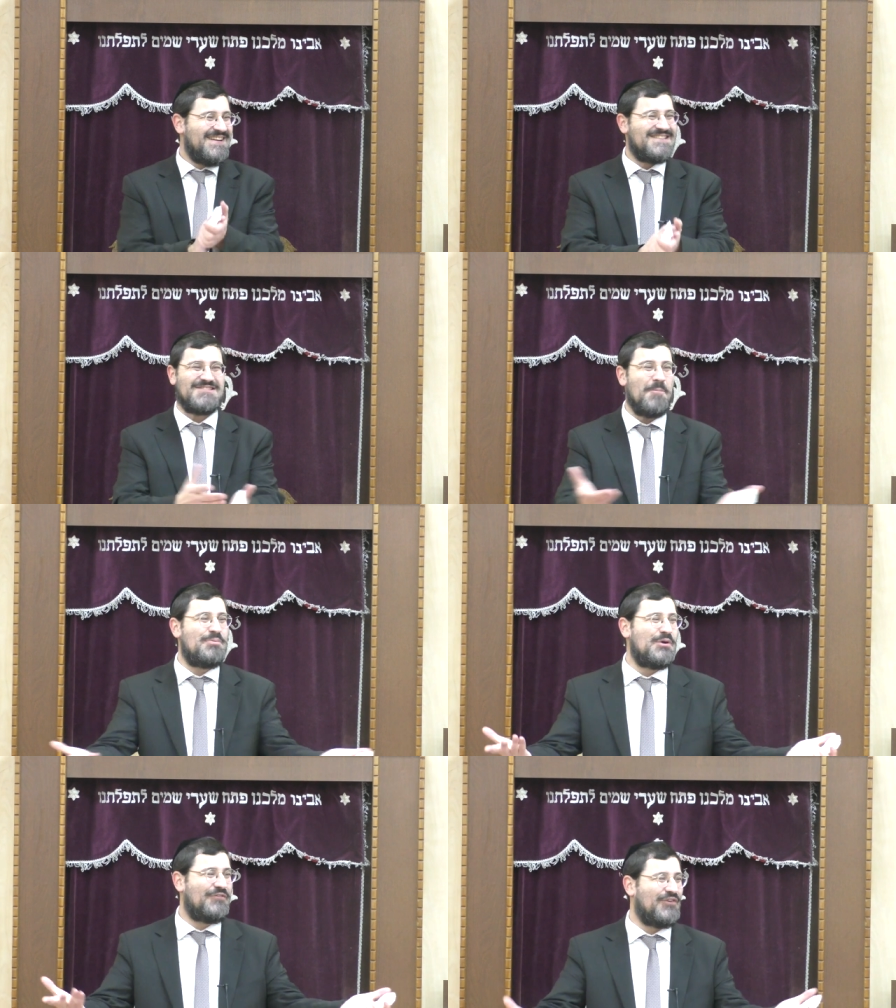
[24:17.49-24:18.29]
So
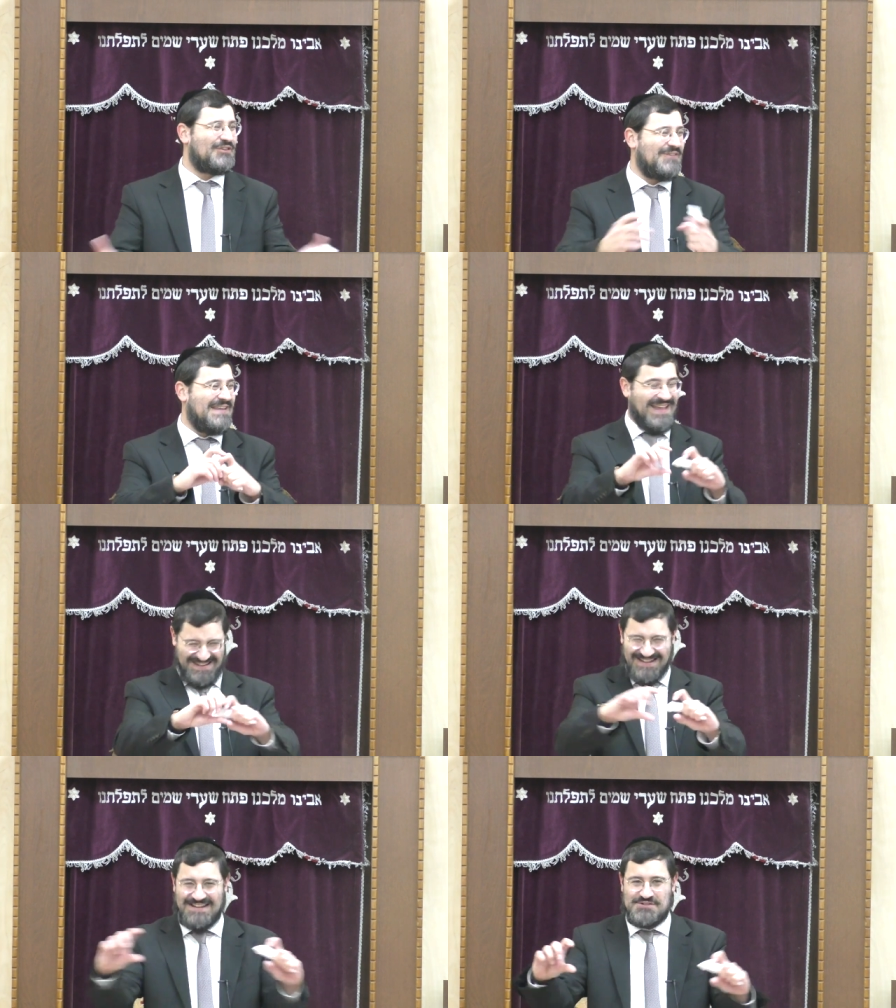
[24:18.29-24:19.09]
beautiful to write that
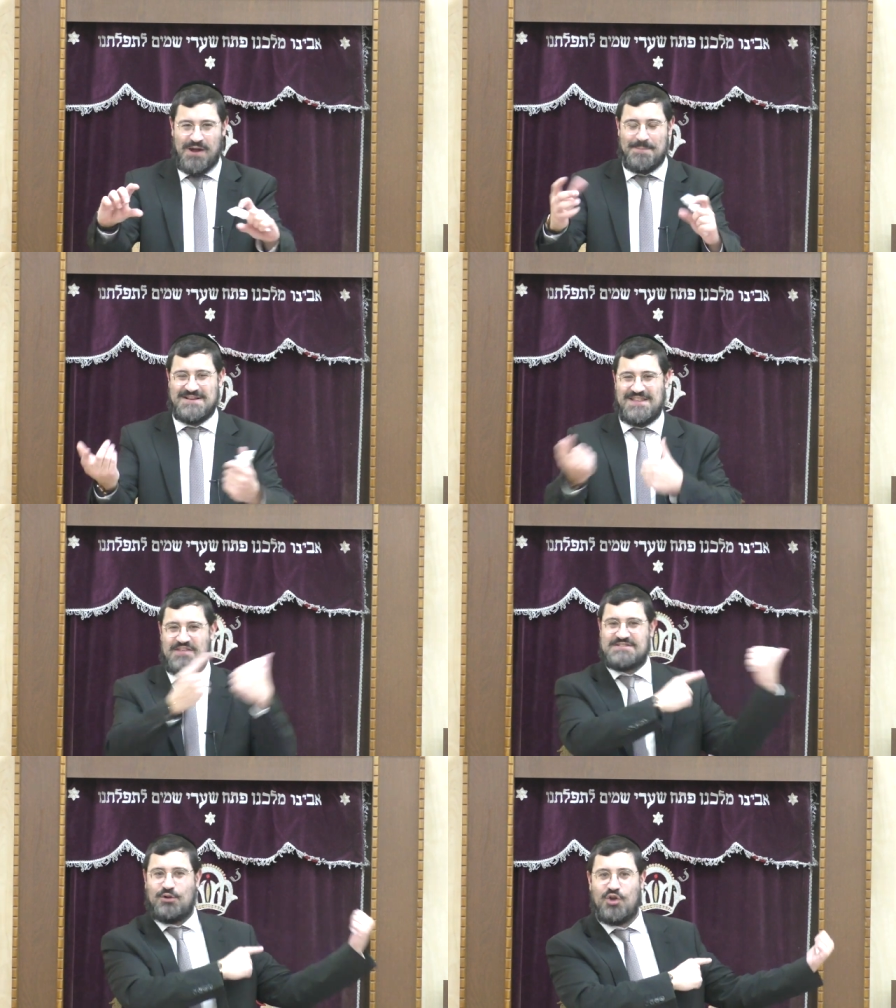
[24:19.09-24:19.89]
in English, right? Because then
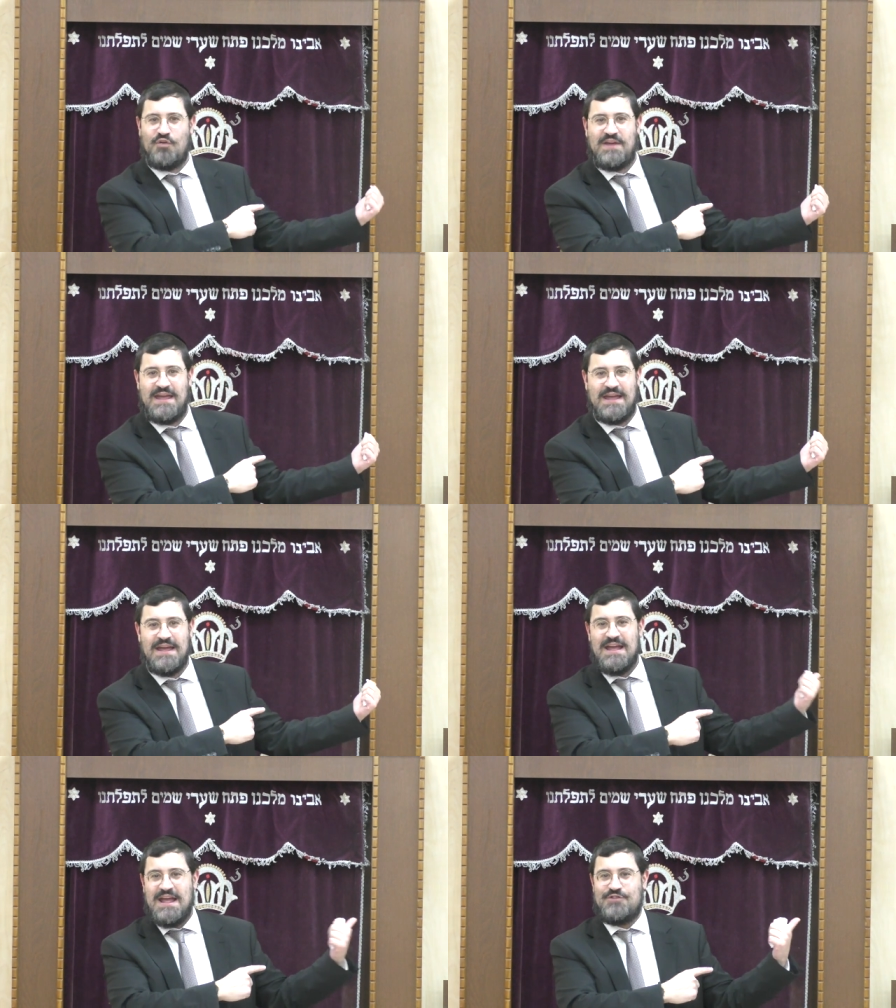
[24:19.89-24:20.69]
it's sold over
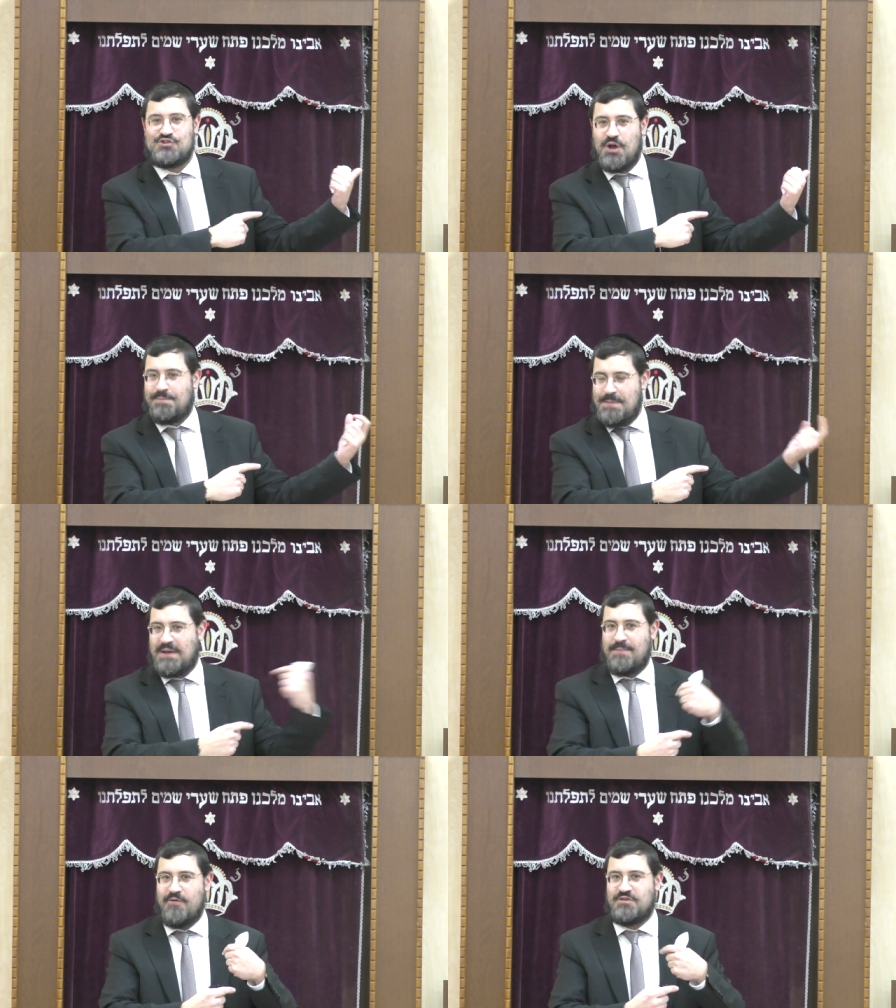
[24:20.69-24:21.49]
here in the shop.
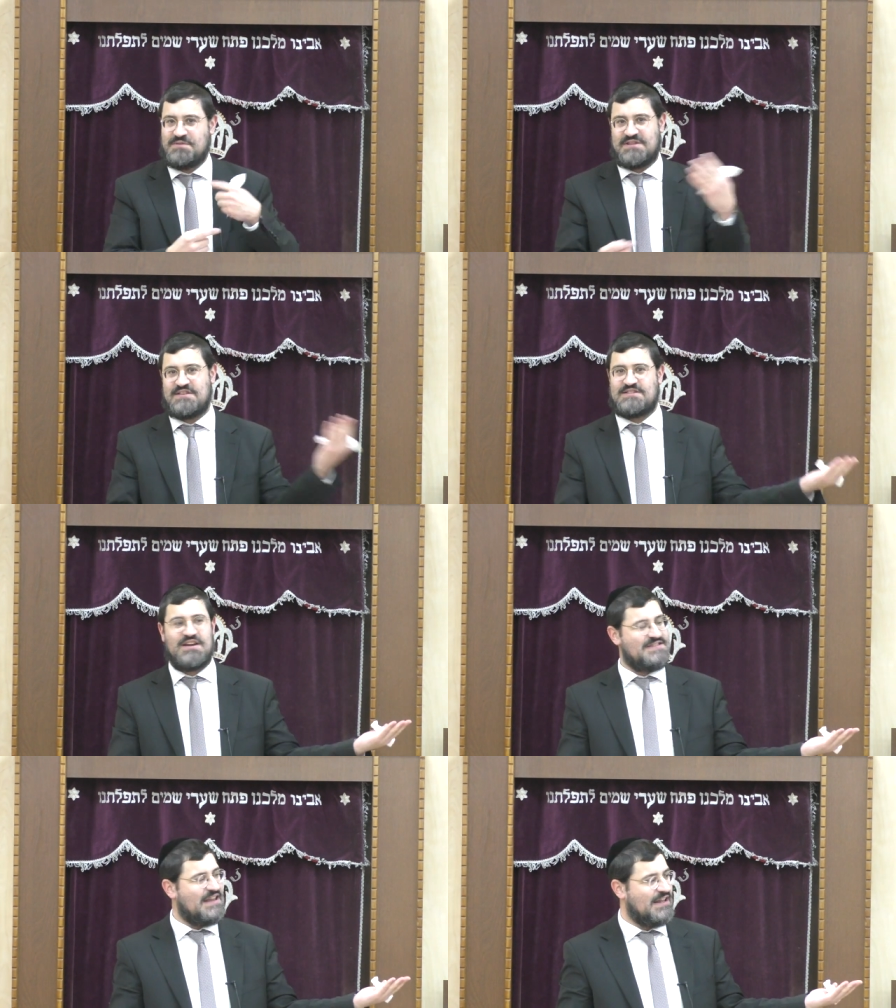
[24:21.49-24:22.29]
People came over to me and said they
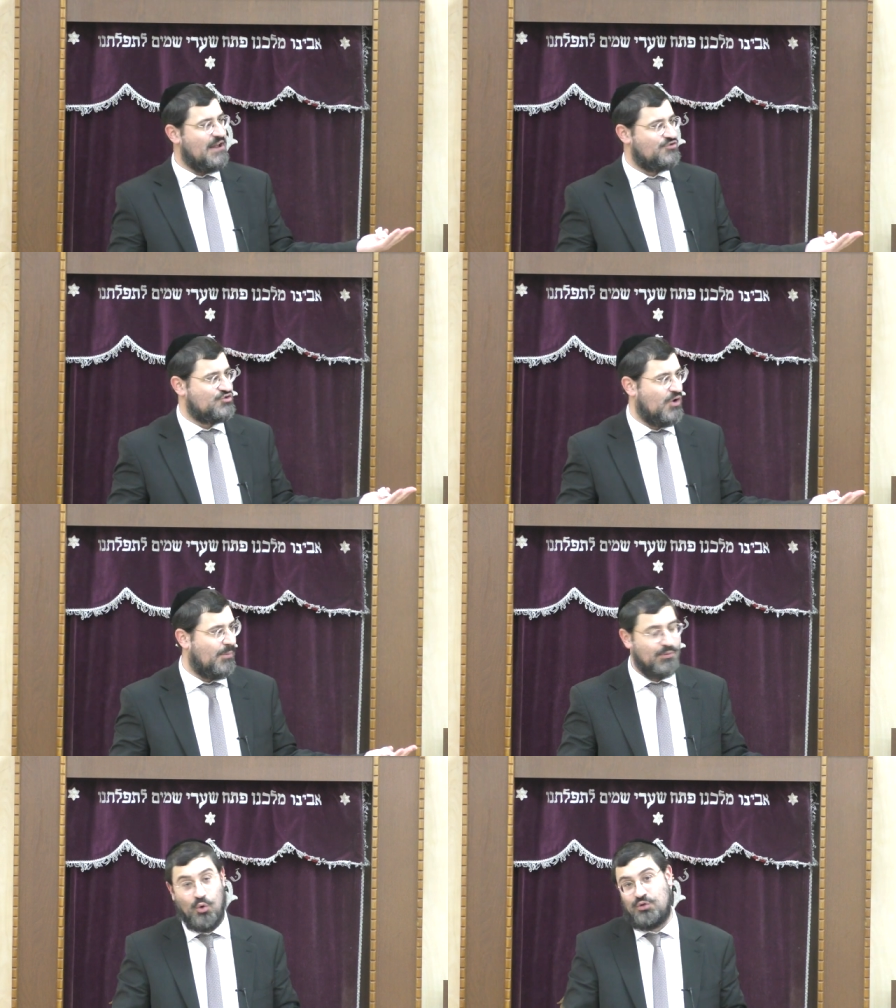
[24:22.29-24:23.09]
started selling it in Eretz
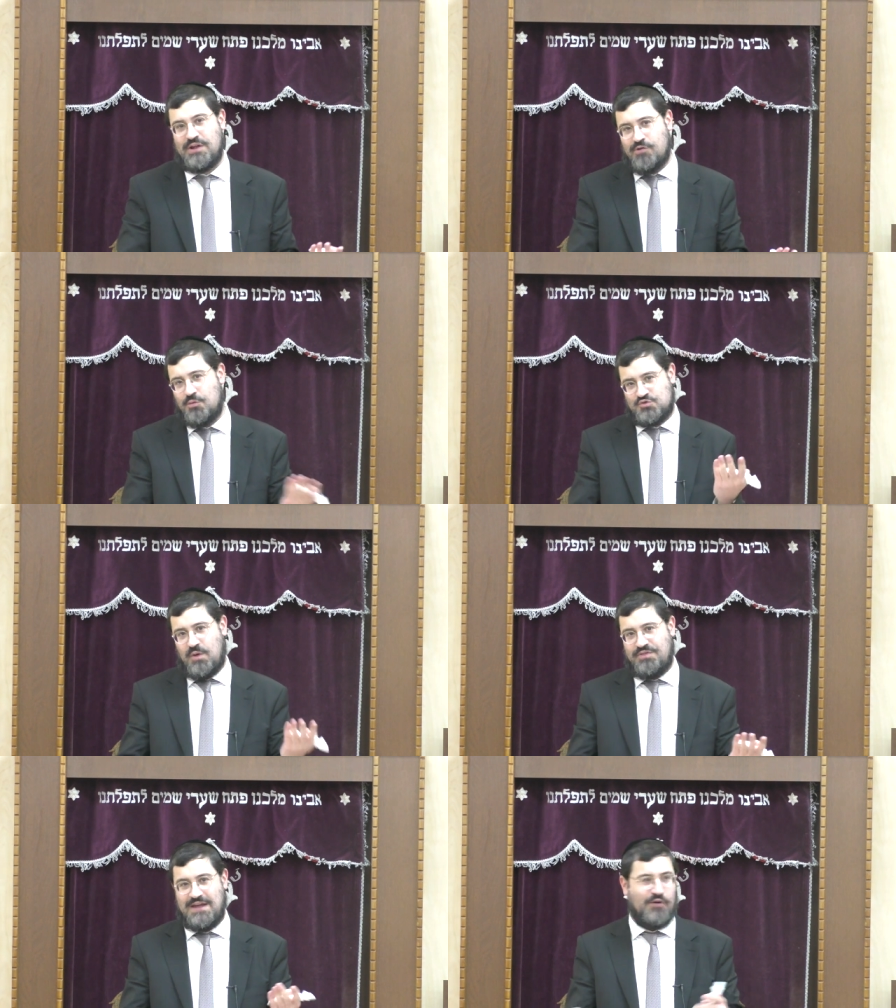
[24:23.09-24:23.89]
Yisrael. But all they wrote was
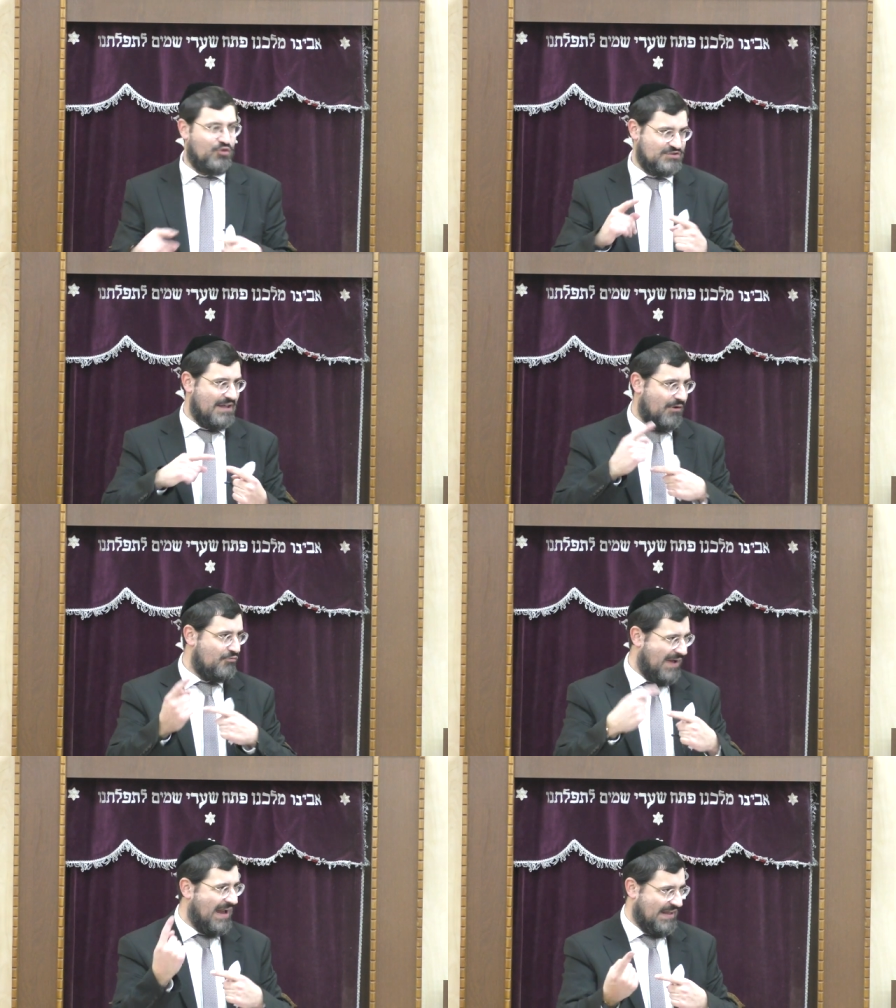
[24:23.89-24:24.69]
one thing. Of course, they
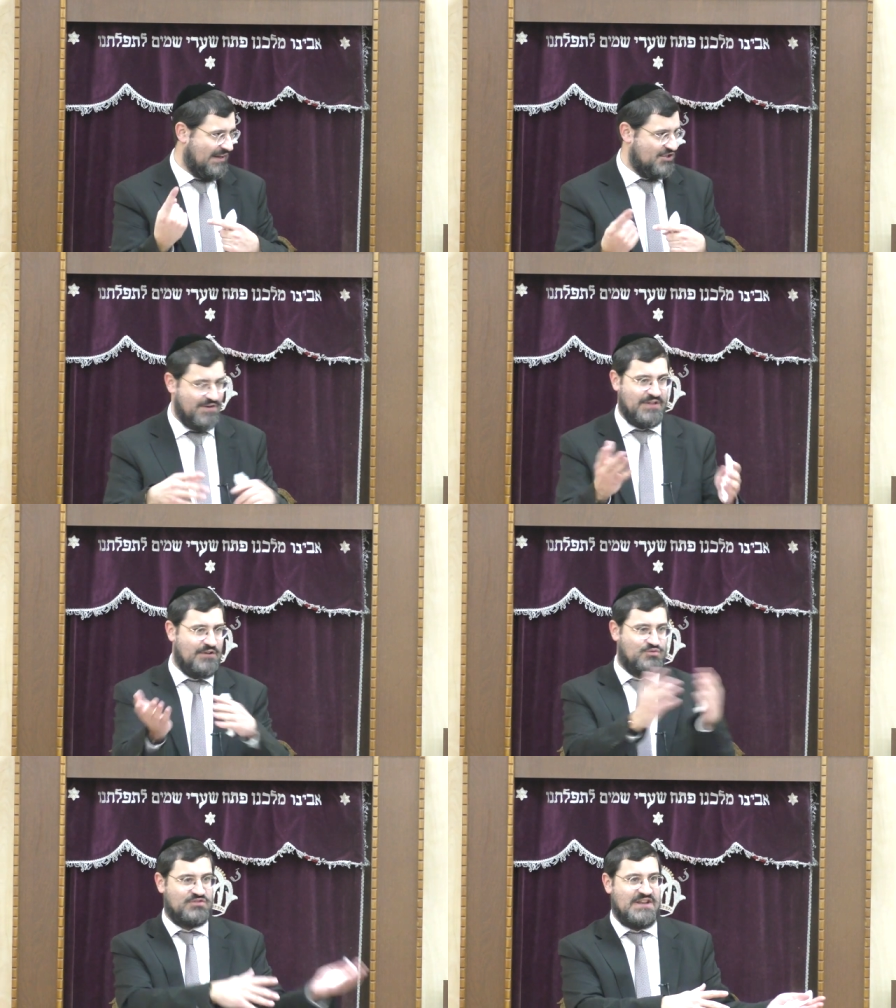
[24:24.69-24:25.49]
wrote that in English. Everything
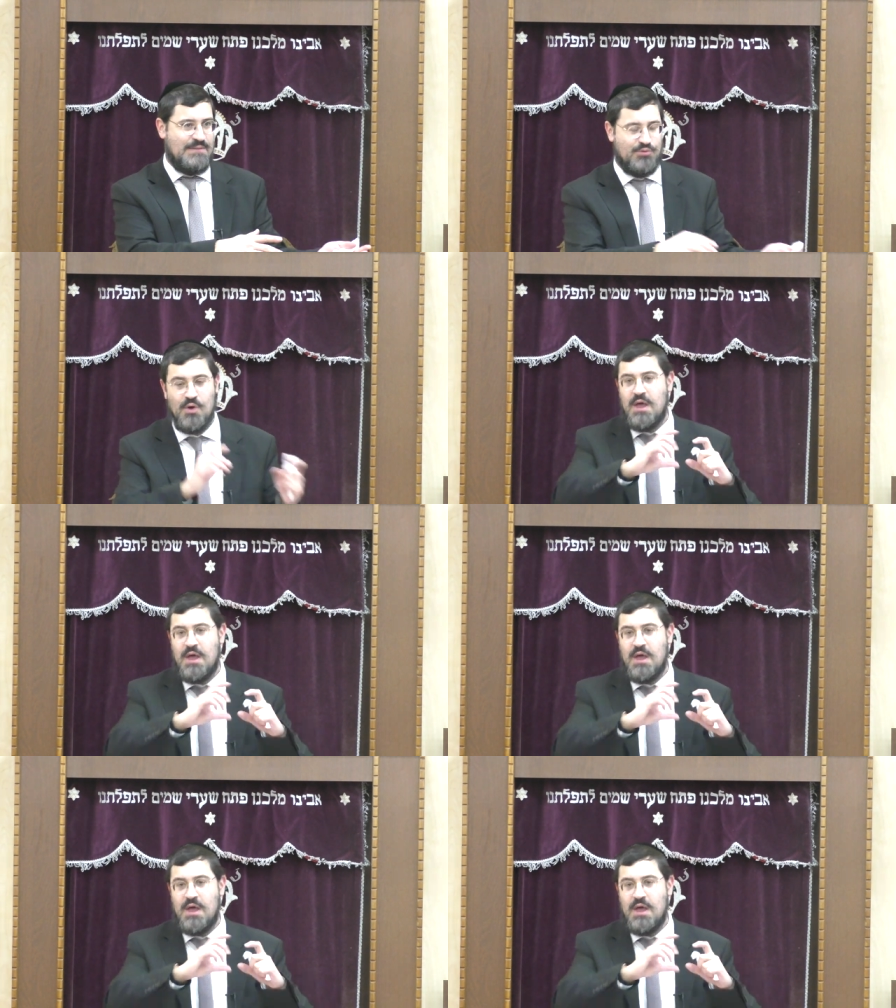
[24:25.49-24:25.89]
else was in Hebrew.